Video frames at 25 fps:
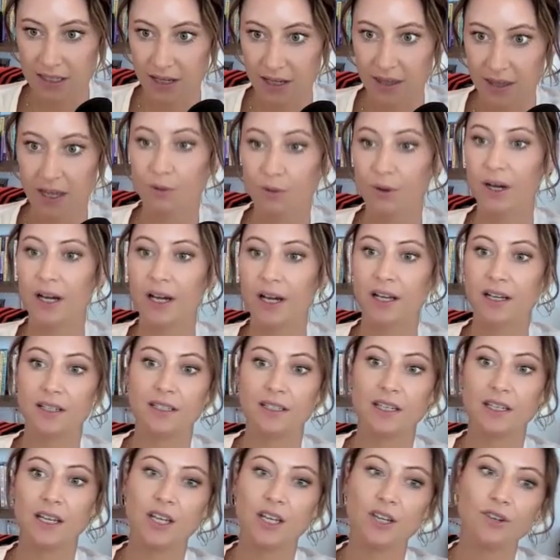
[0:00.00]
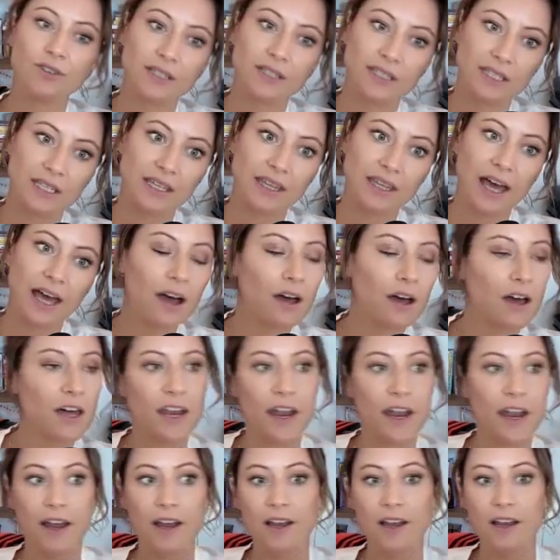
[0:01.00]
And I think we're going to continue to see that.
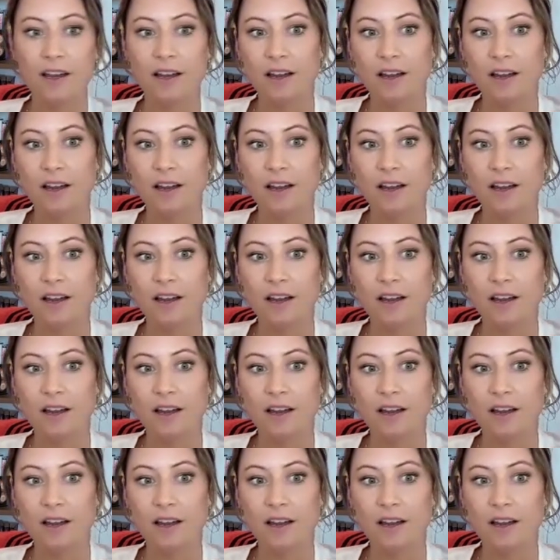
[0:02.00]
And